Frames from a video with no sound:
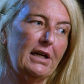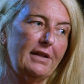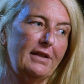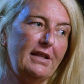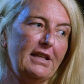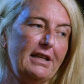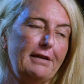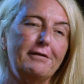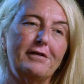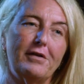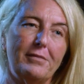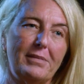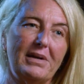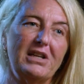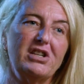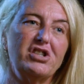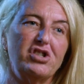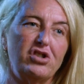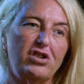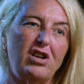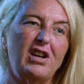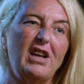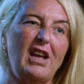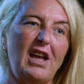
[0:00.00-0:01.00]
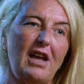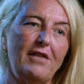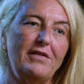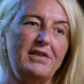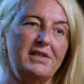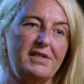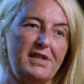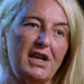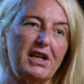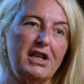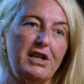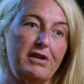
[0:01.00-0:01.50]
the information I have
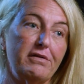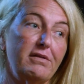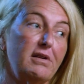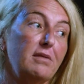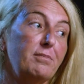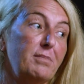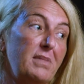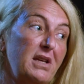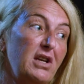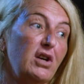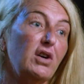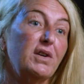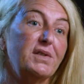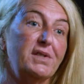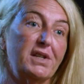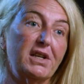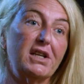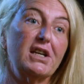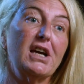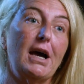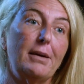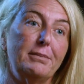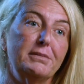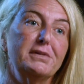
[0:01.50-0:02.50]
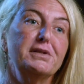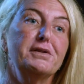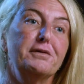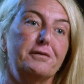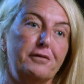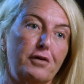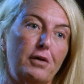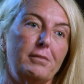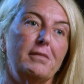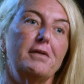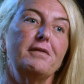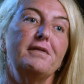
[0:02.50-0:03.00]
is accurate because it comes
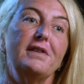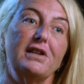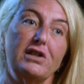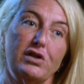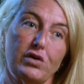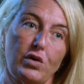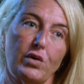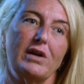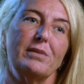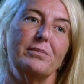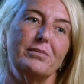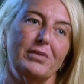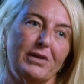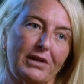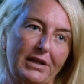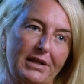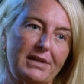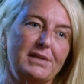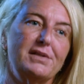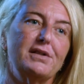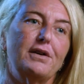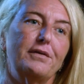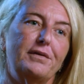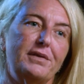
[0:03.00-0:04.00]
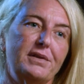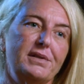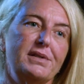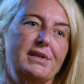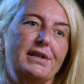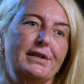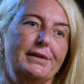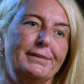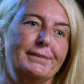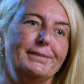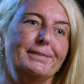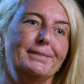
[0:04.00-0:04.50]
from a Victorian police
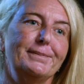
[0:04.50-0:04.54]
officer.